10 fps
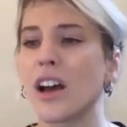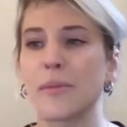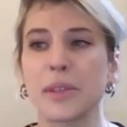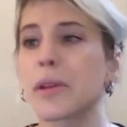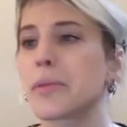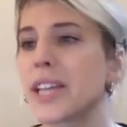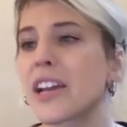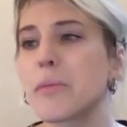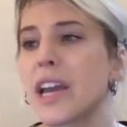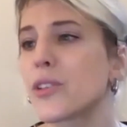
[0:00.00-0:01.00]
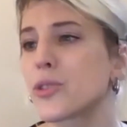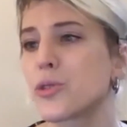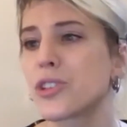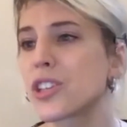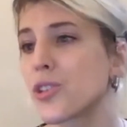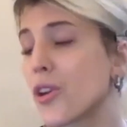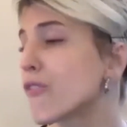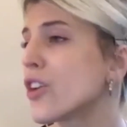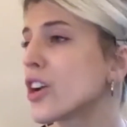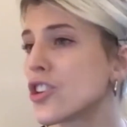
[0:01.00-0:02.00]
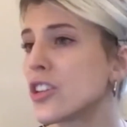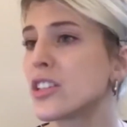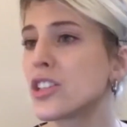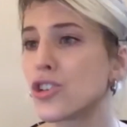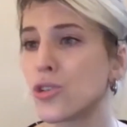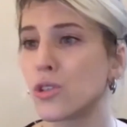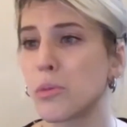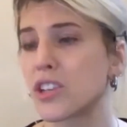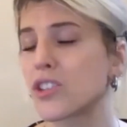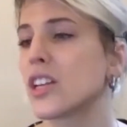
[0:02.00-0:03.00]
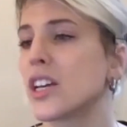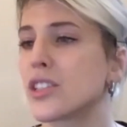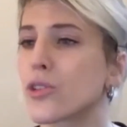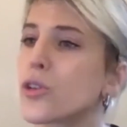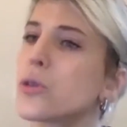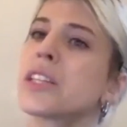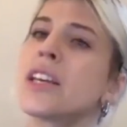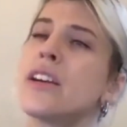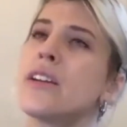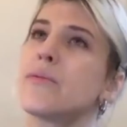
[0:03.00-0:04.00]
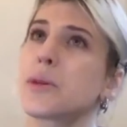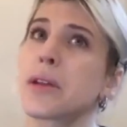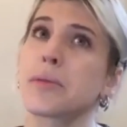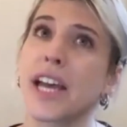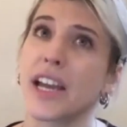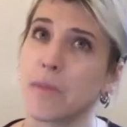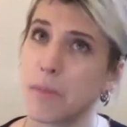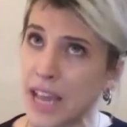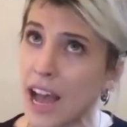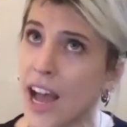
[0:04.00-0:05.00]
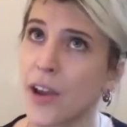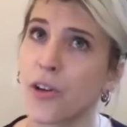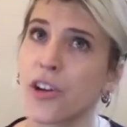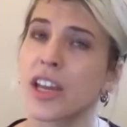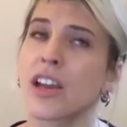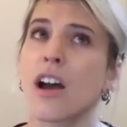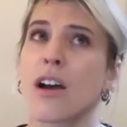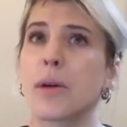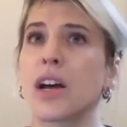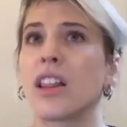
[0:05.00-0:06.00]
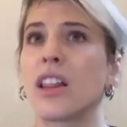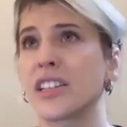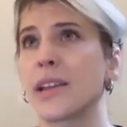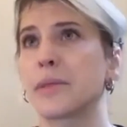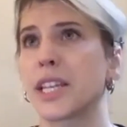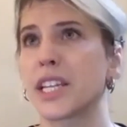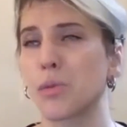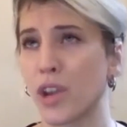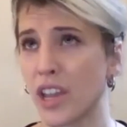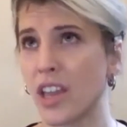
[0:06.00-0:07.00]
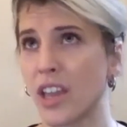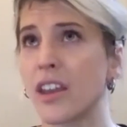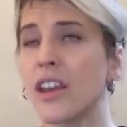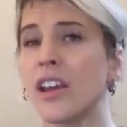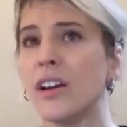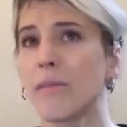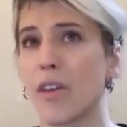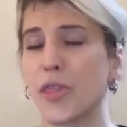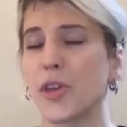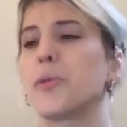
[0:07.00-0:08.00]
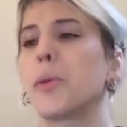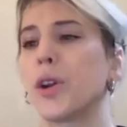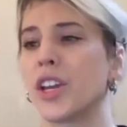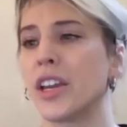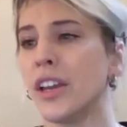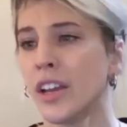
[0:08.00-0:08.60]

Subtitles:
Sometimes that can be outsourcing certain functions to specialized groups. Sometimes that can be hiring. A lot of times that's bringing in a third-party